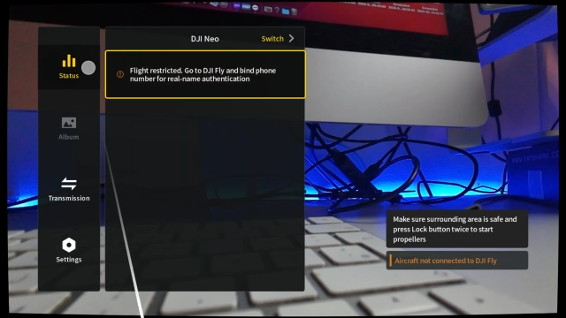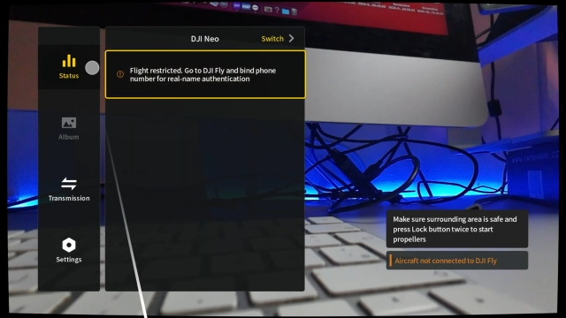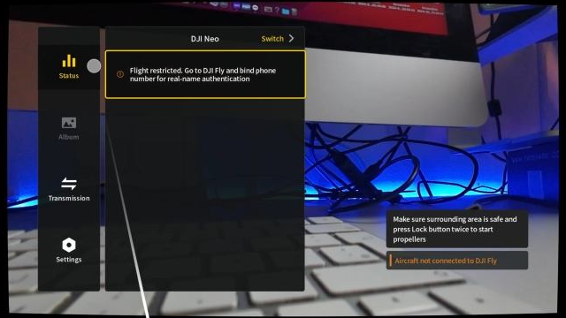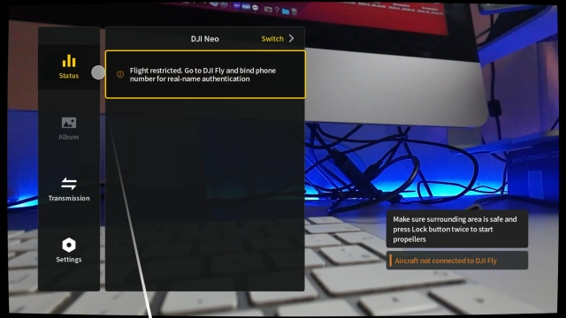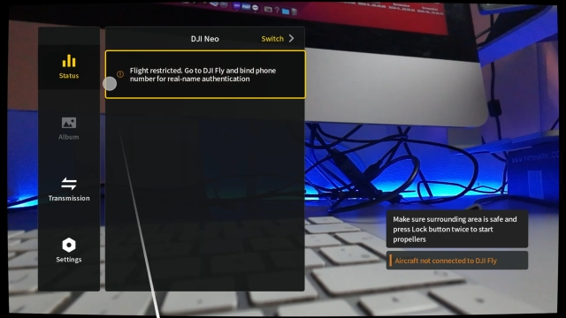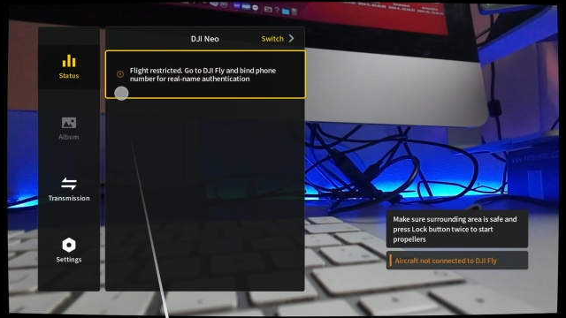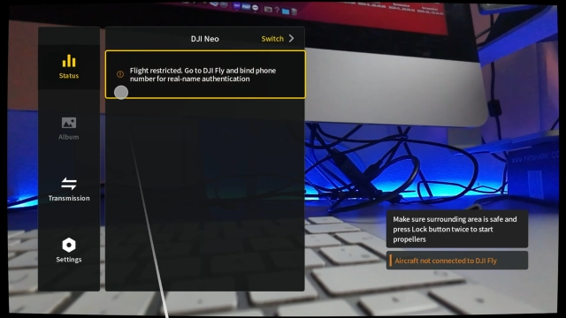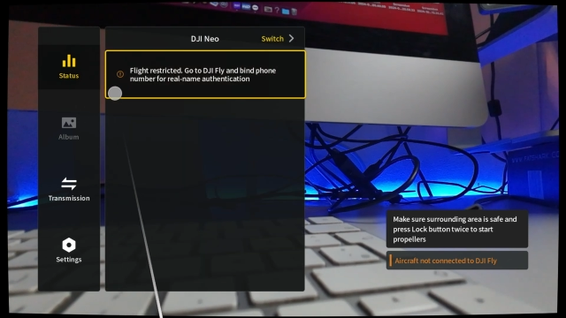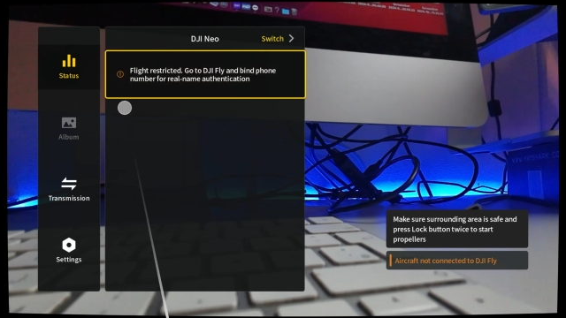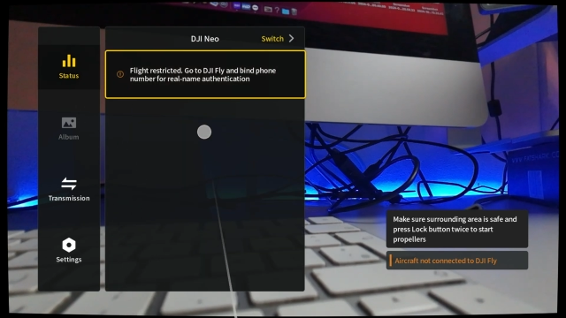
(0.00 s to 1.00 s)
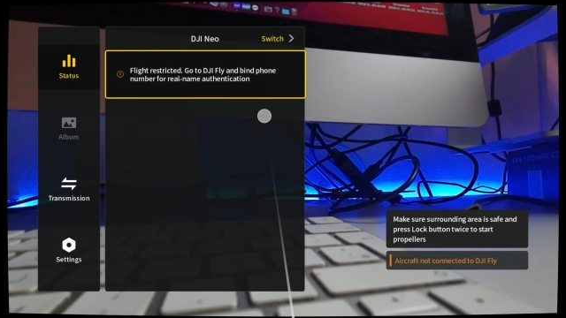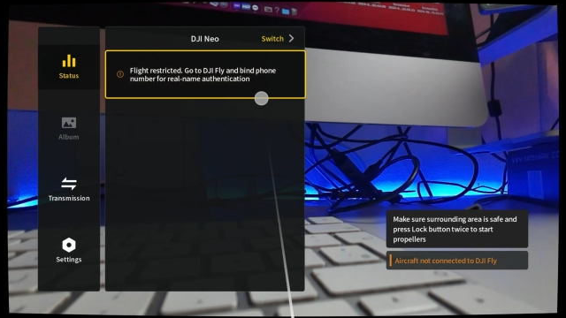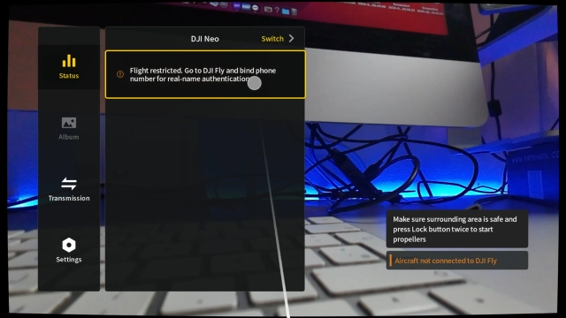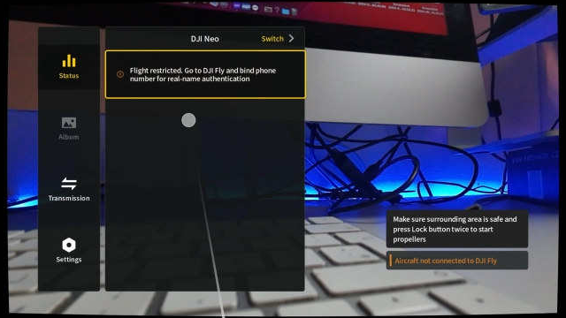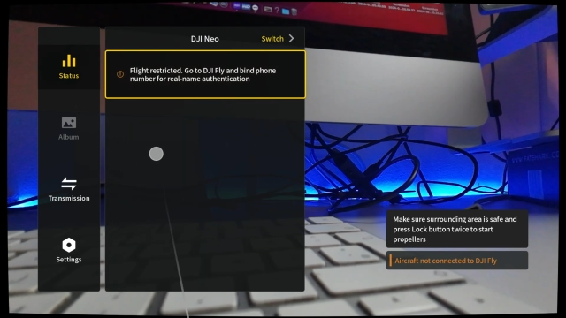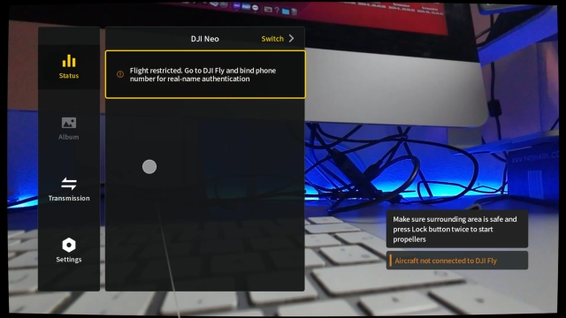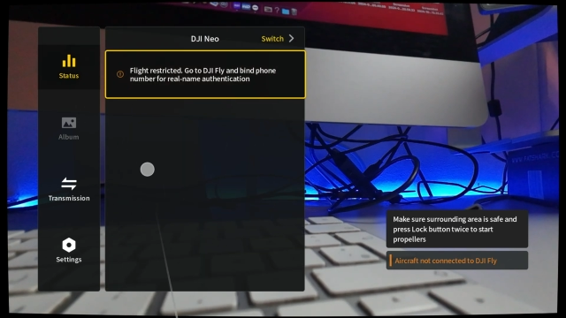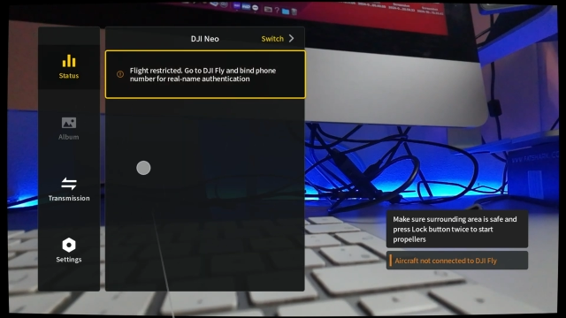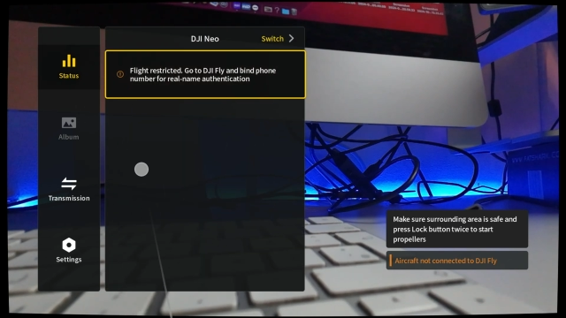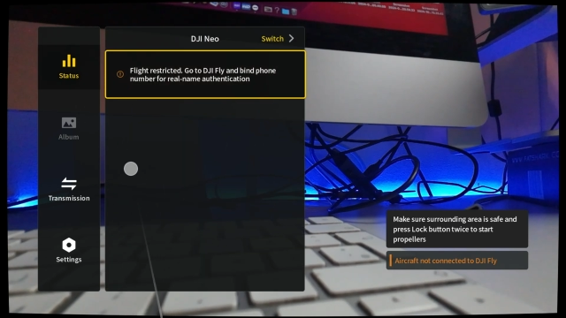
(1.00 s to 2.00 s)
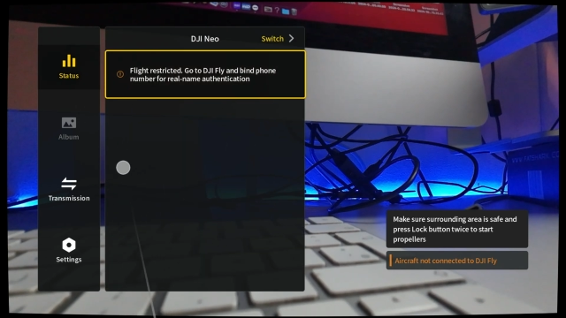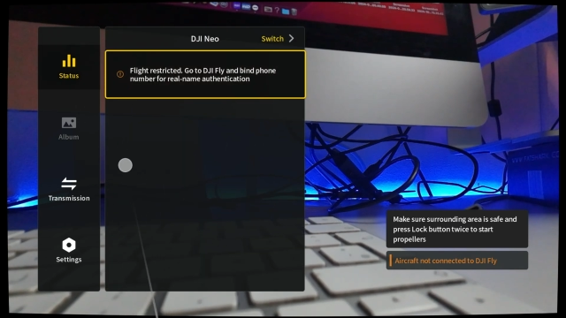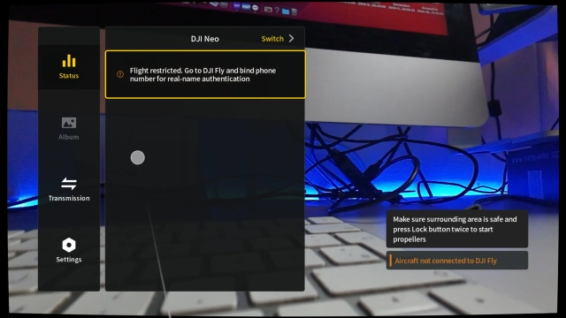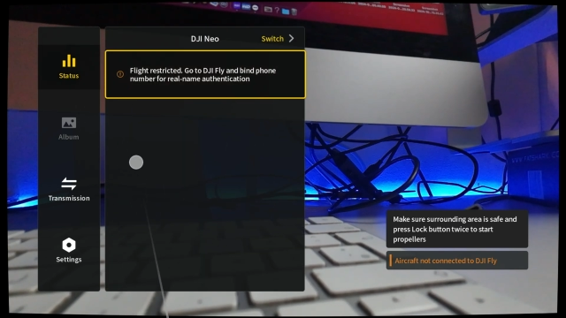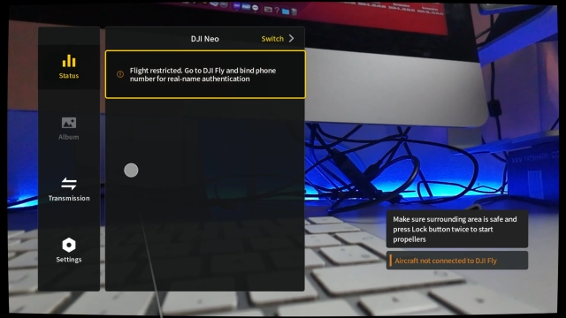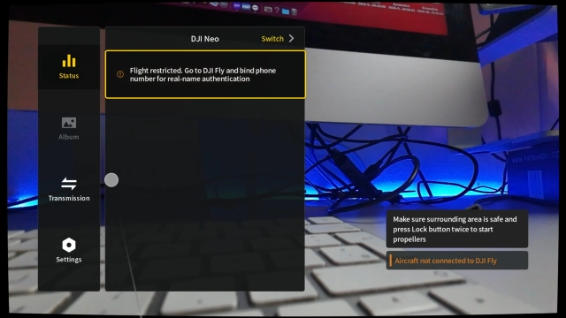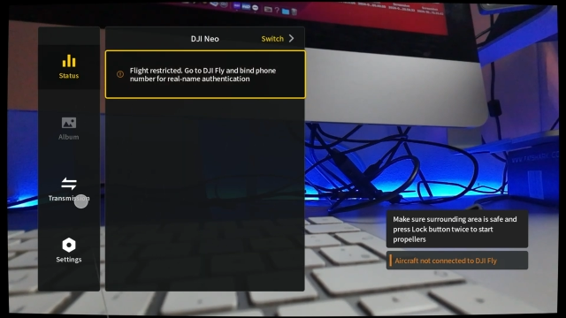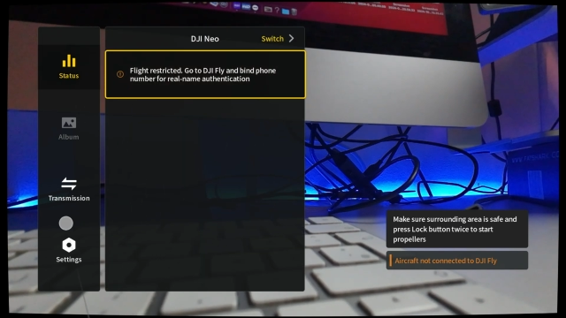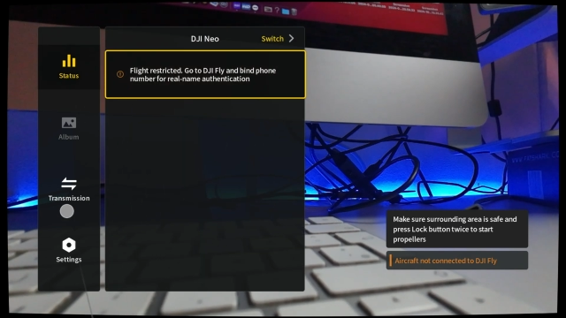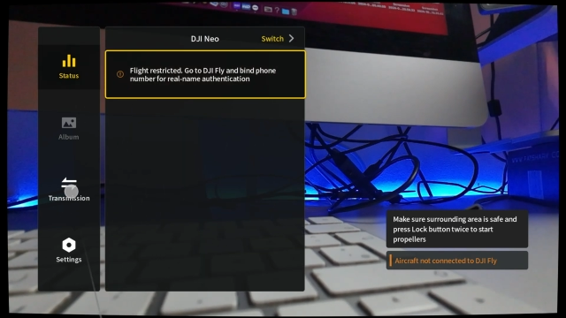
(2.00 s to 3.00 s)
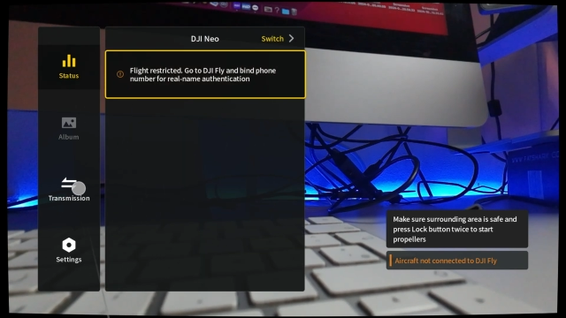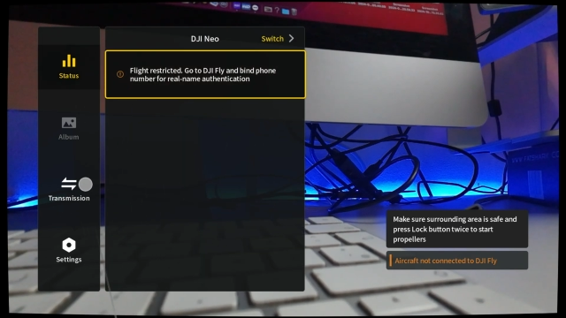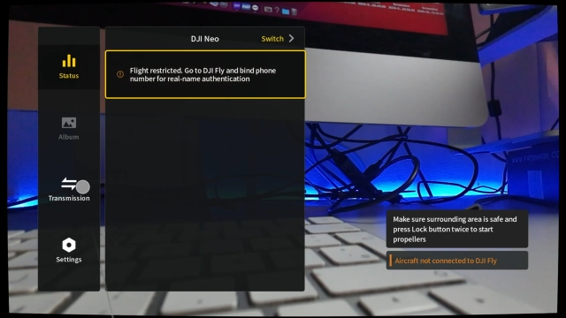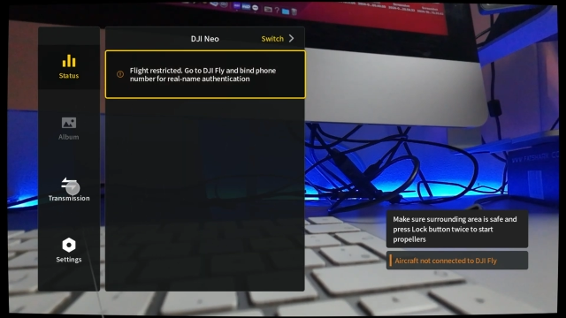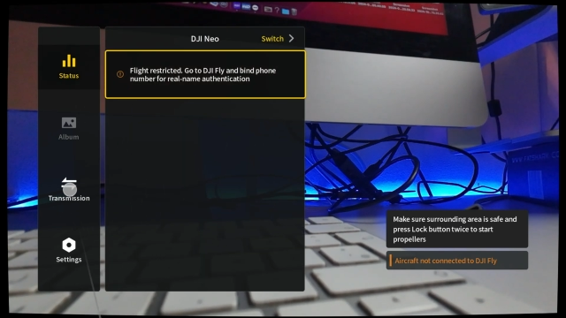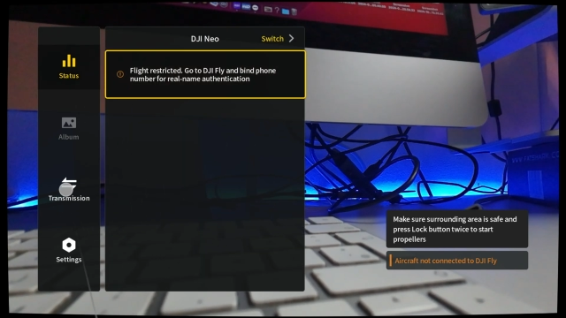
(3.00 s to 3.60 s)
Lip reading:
No face is visible, so there are no lips to read.